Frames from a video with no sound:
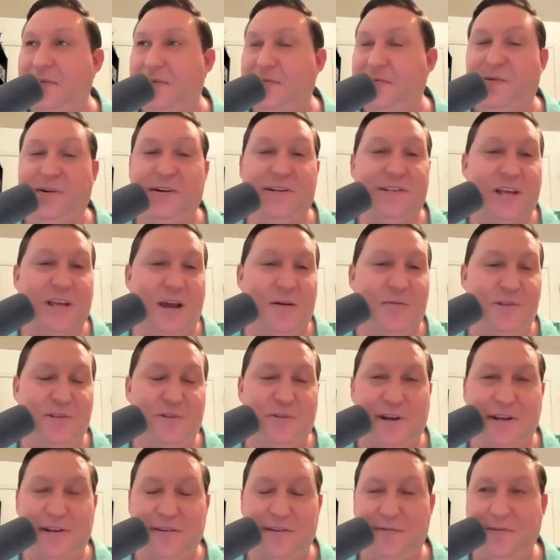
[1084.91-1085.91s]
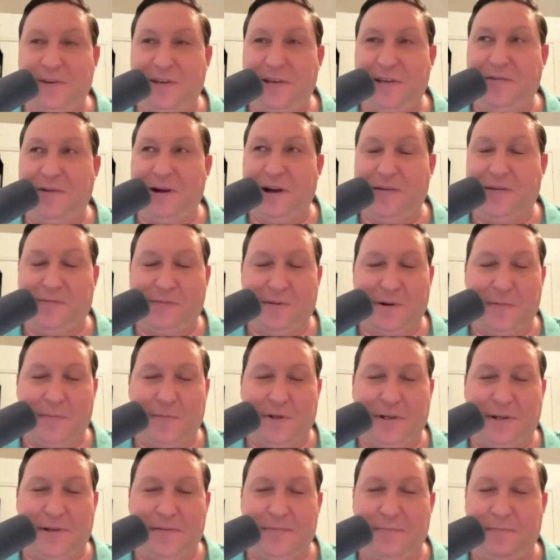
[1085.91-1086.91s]
First, I was trying to figure out from
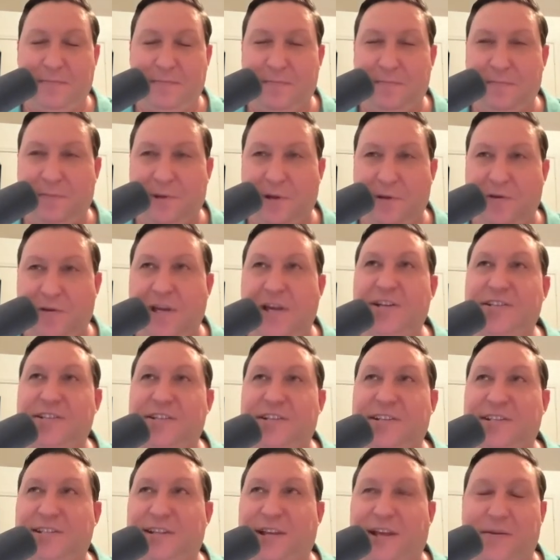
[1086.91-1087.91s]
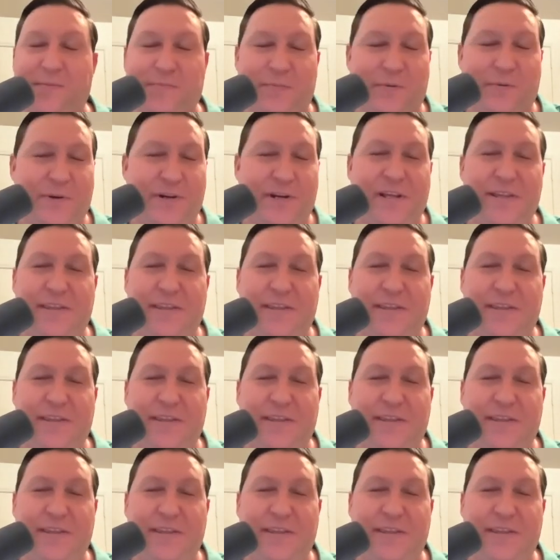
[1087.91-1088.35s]
a location standpoint.